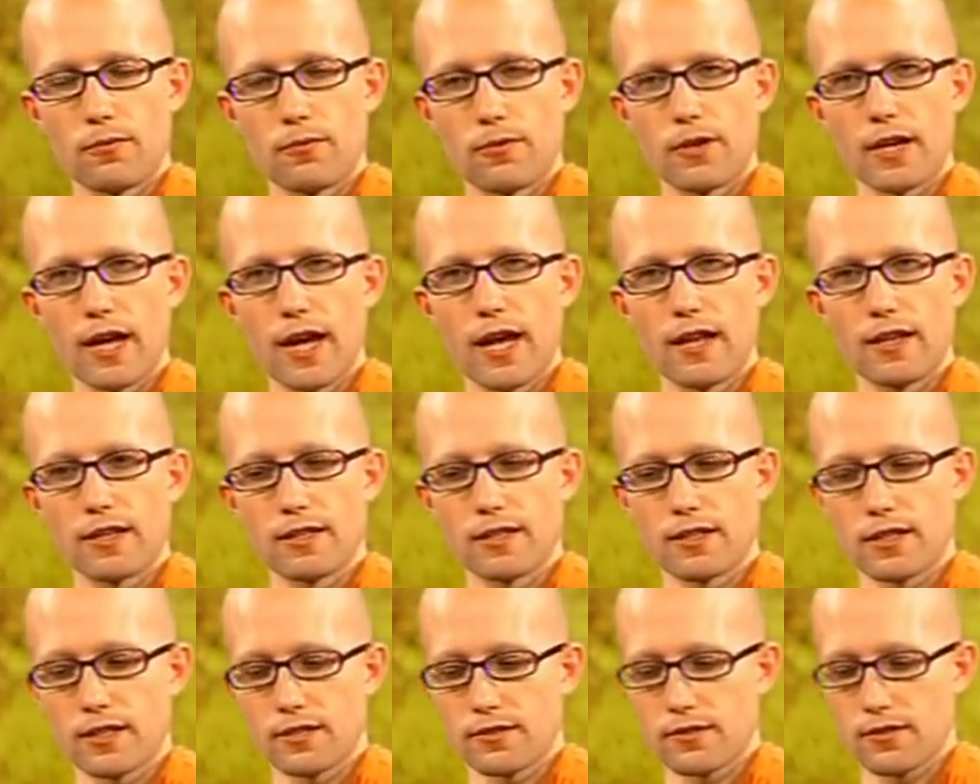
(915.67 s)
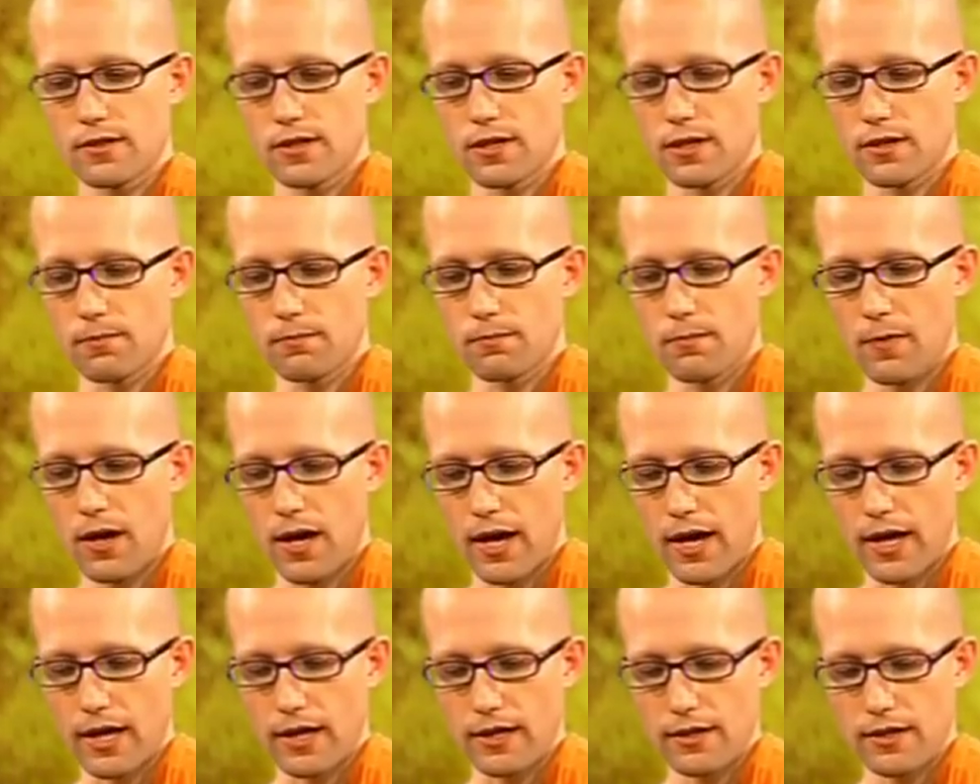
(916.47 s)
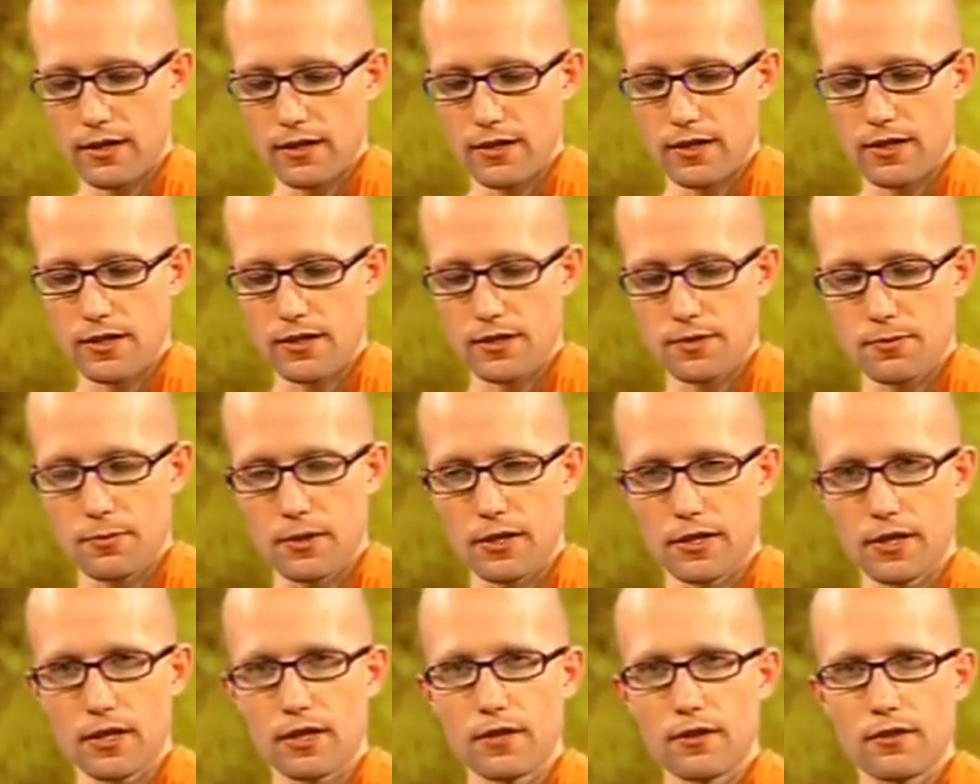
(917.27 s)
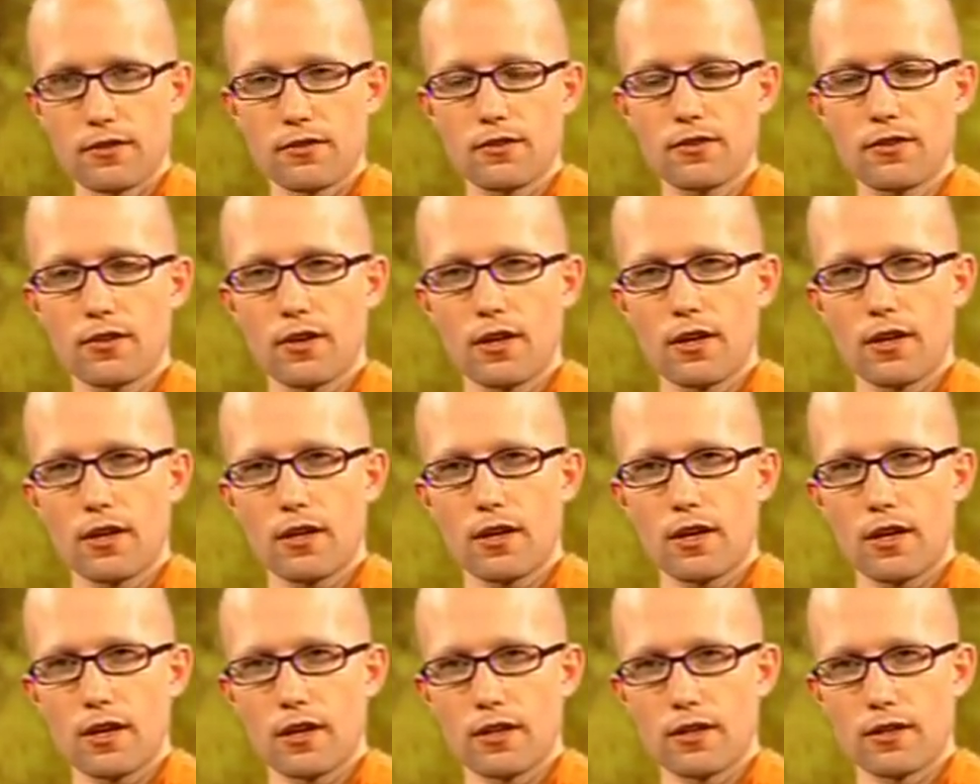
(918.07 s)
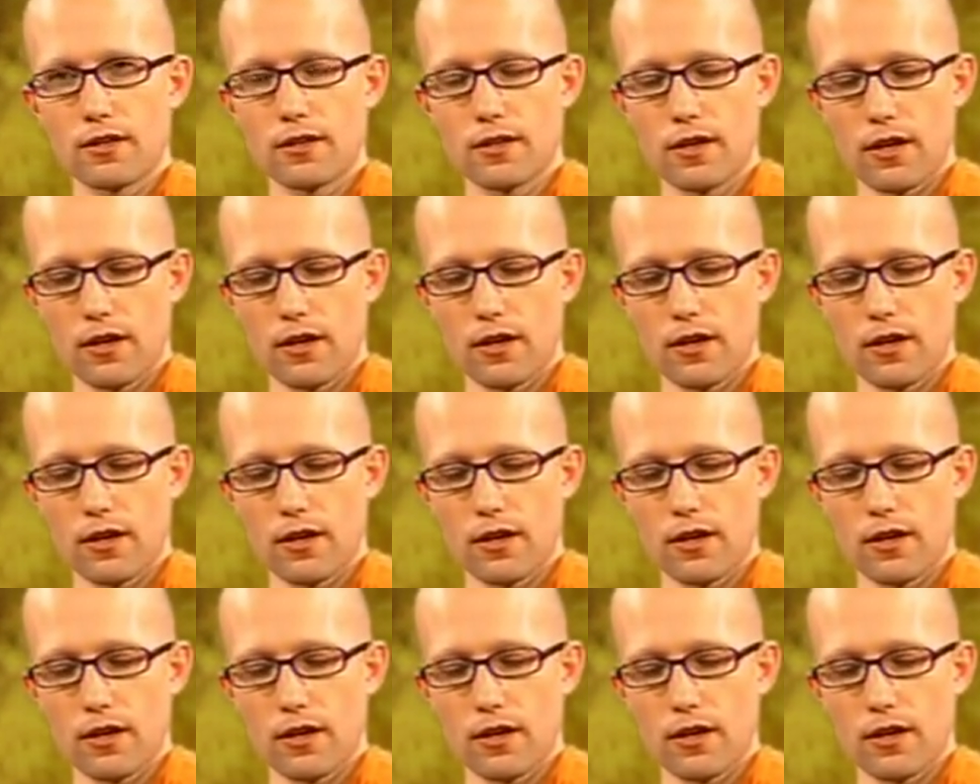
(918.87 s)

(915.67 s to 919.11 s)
realities: the mind and the experience uh,